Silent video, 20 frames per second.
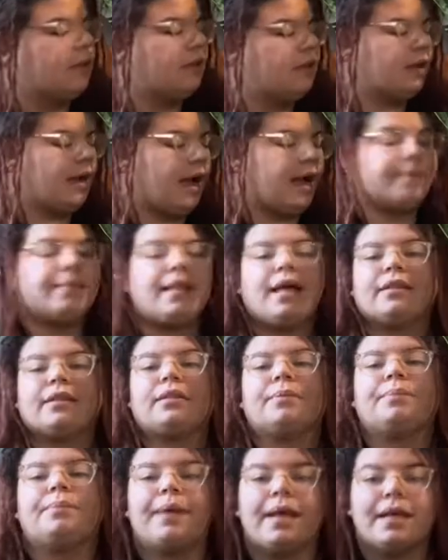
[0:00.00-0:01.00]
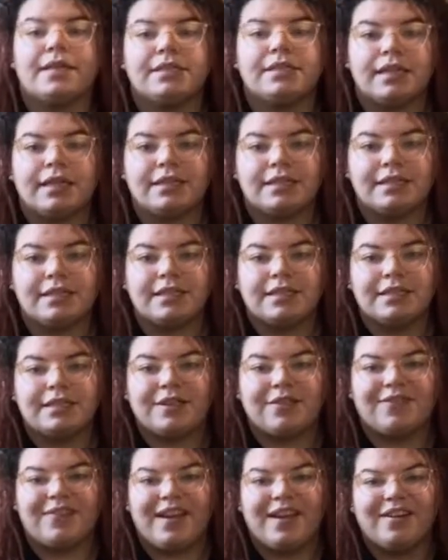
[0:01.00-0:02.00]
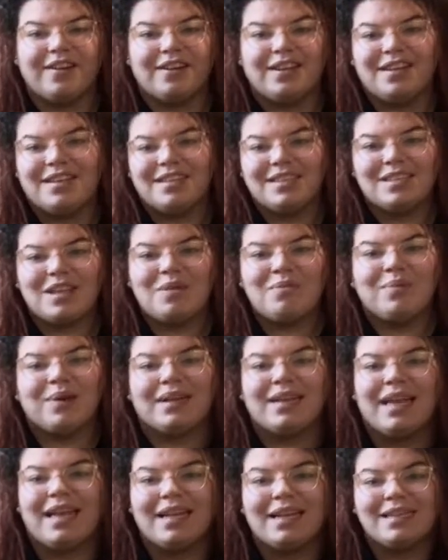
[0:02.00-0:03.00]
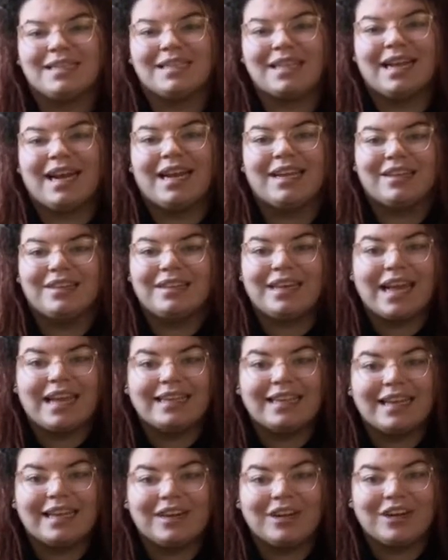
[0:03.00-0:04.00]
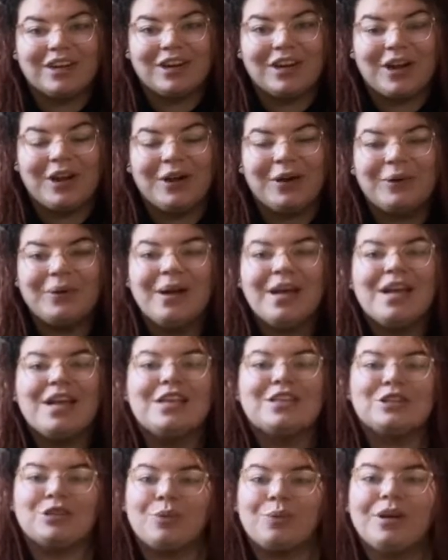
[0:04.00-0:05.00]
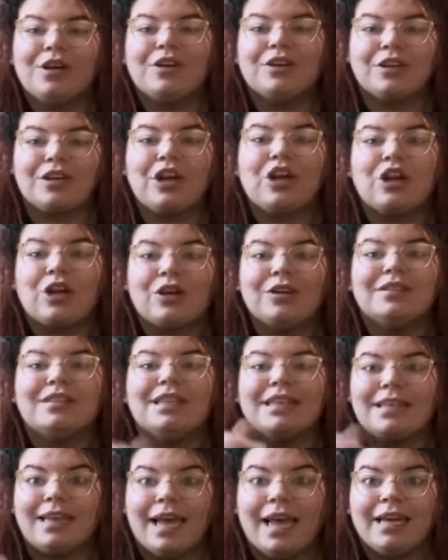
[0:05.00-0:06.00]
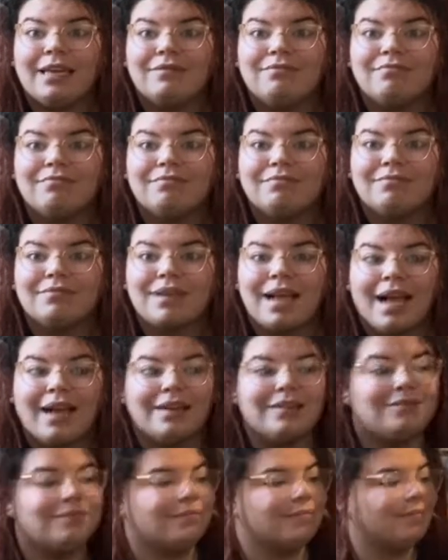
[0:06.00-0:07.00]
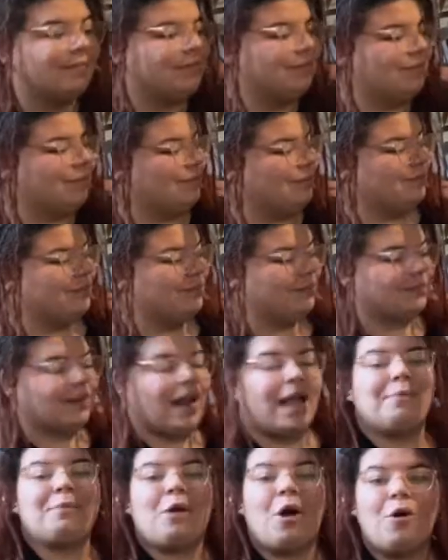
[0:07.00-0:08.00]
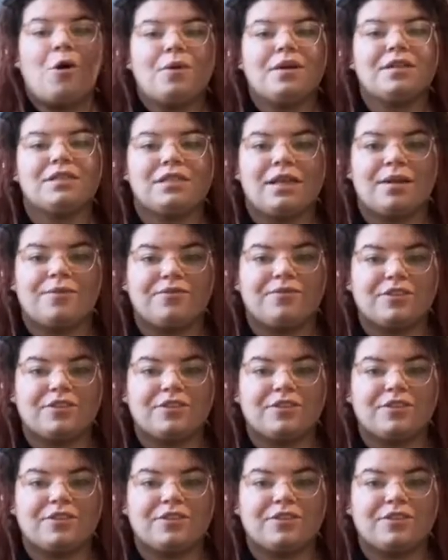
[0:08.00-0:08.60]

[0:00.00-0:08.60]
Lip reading: I'm not the best at Sansevierias, but like I said, I cannot let her go. So we are gonna learn today, okay? I'm always up for